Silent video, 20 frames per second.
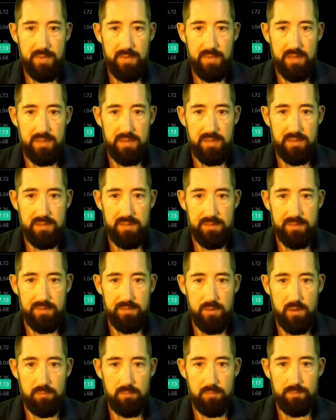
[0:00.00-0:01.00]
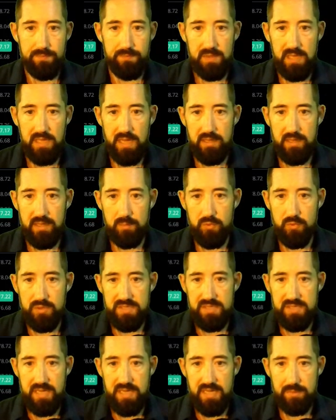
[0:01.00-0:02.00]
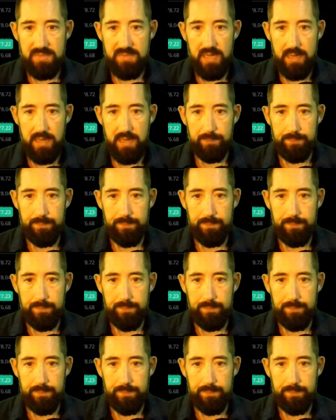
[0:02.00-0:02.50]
And all lined up with the same time.